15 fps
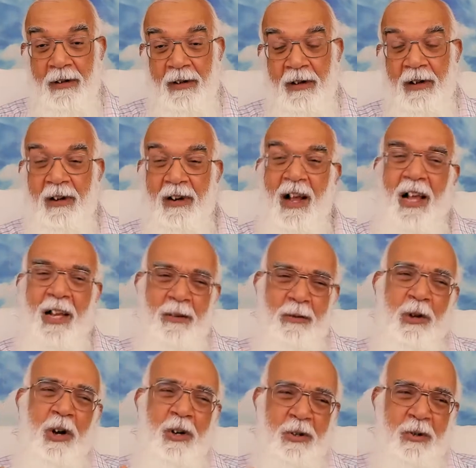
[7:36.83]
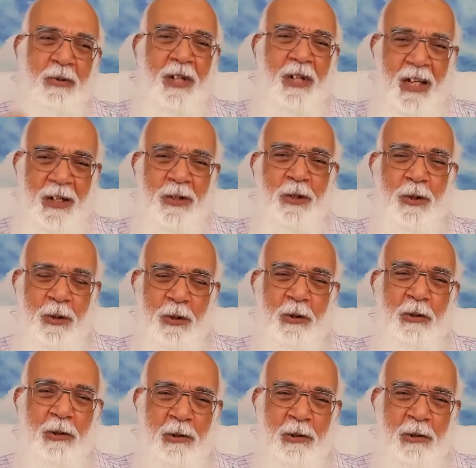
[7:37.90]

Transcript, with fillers: No. I have a lot of things to do.